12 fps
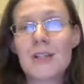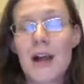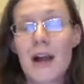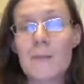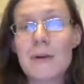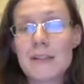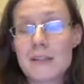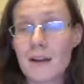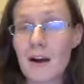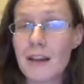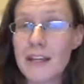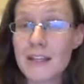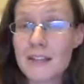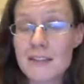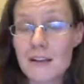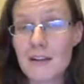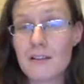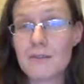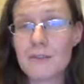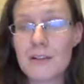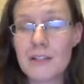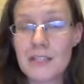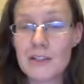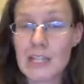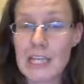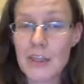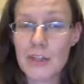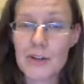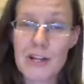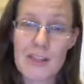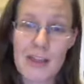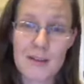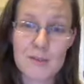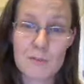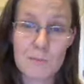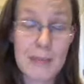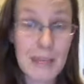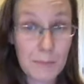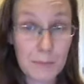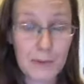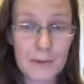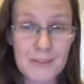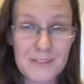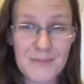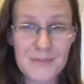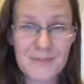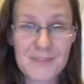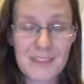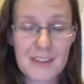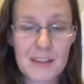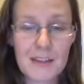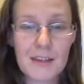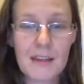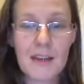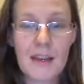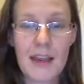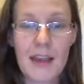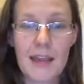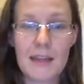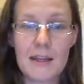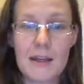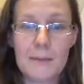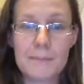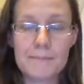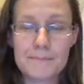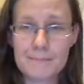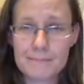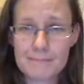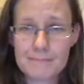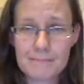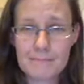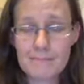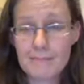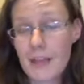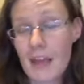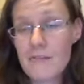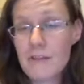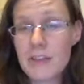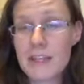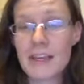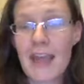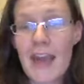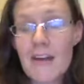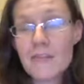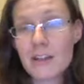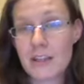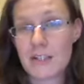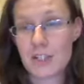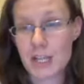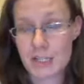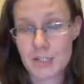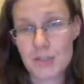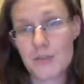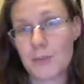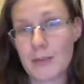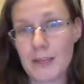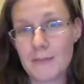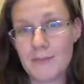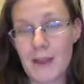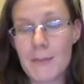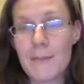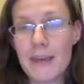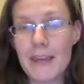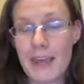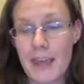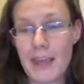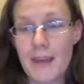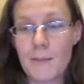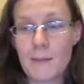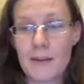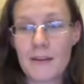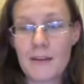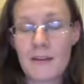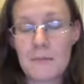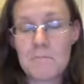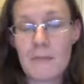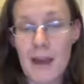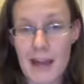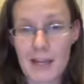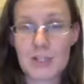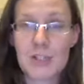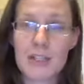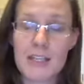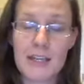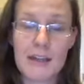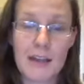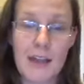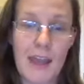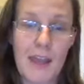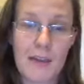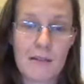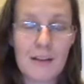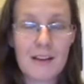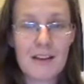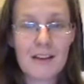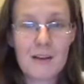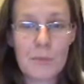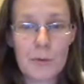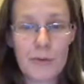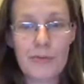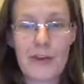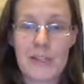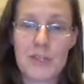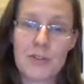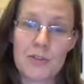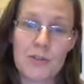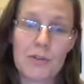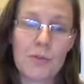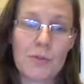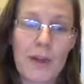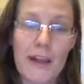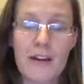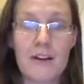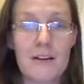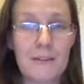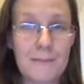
I built an audience of nearly 30,000 people, and everything changed for me. I became actually a professional writer.